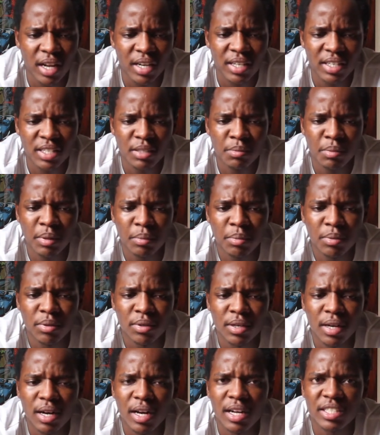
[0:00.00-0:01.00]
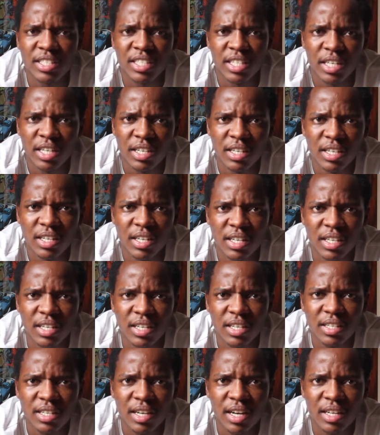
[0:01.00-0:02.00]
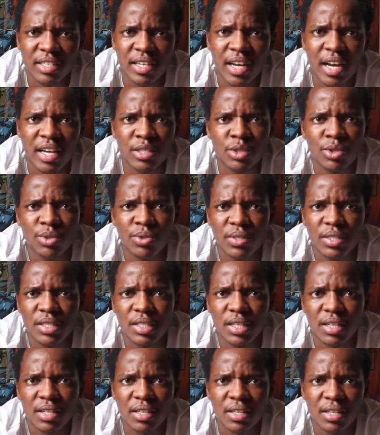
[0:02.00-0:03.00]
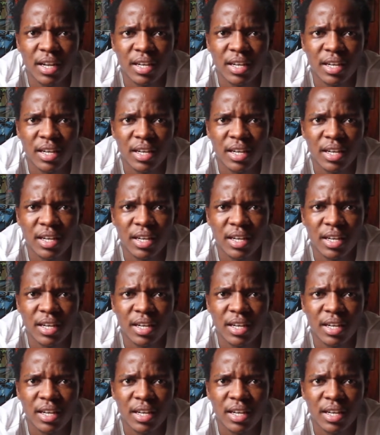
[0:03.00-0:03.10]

that these people are genuinely attached to each other.